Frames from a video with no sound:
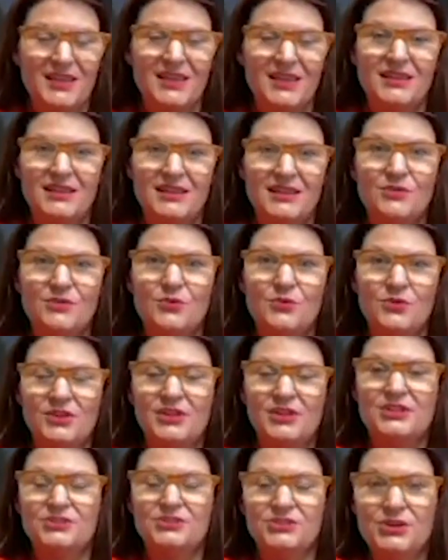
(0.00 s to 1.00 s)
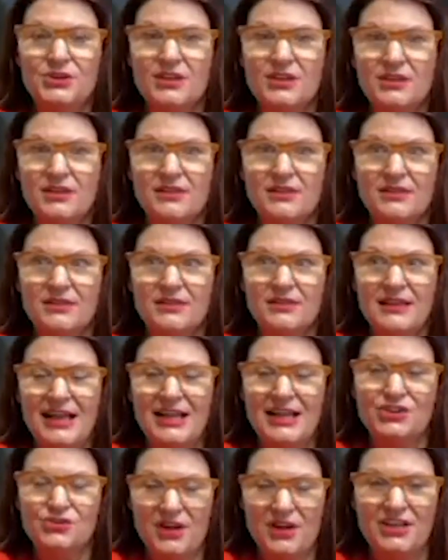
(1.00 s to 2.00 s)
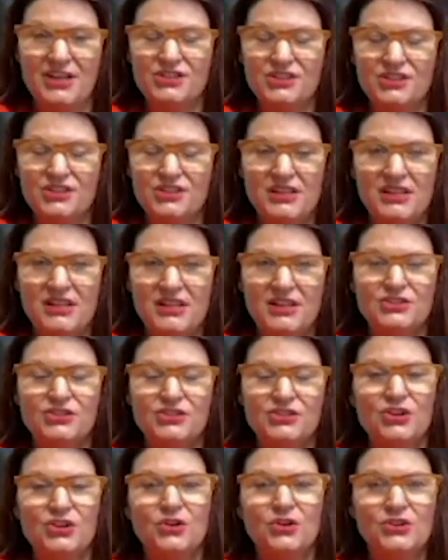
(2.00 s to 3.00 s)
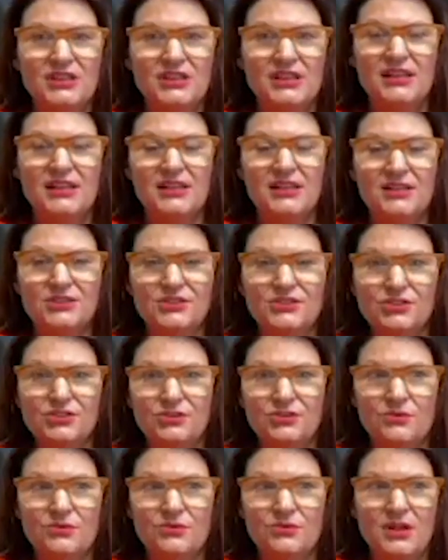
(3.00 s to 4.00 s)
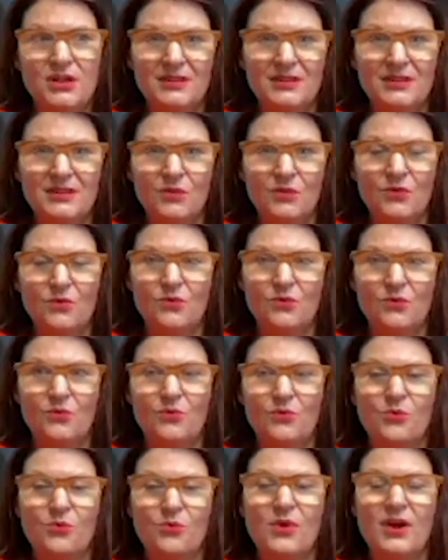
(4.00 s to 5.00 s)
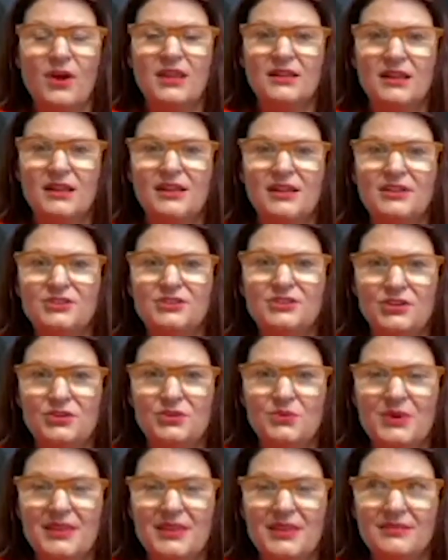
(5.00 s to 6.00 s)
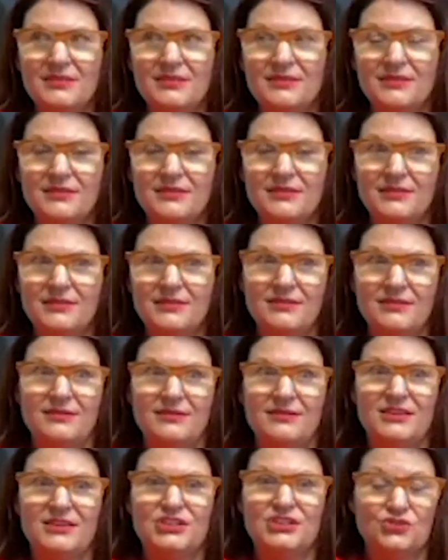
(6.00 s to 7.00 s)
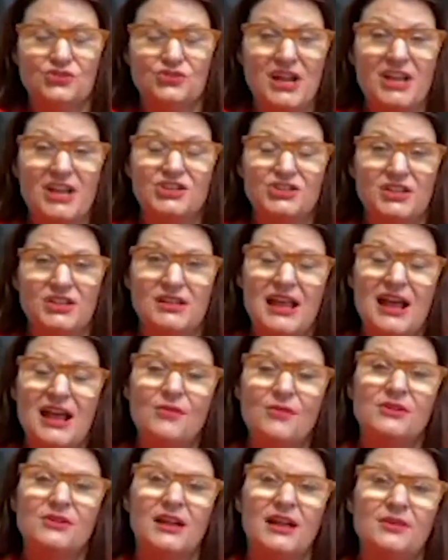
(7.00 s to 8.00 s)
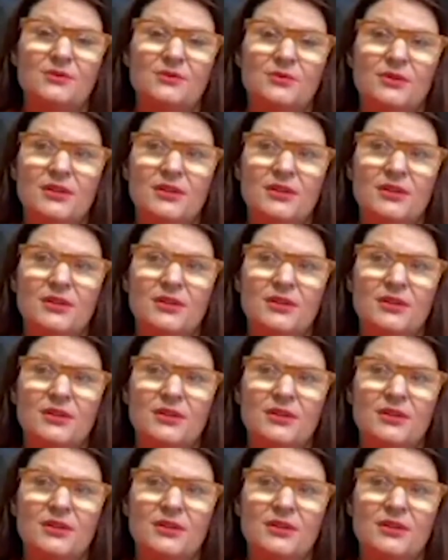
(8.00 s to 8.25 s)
He really took that tragedy and turned it into, what can I do with this tragedy and how can I